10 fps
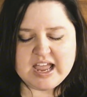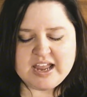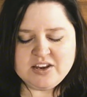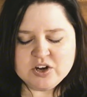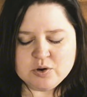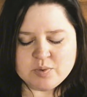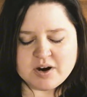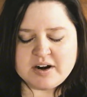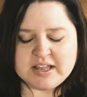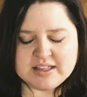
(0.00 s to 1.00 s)
in your
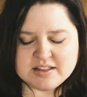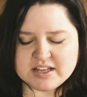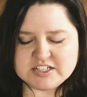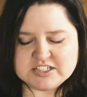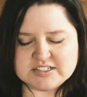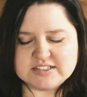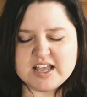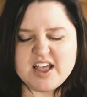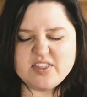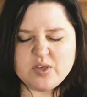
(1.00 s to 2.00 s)
word in Galatians
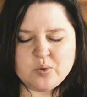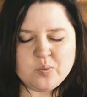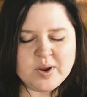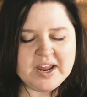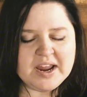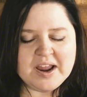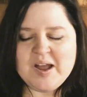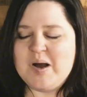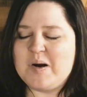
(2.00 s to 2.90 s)
that we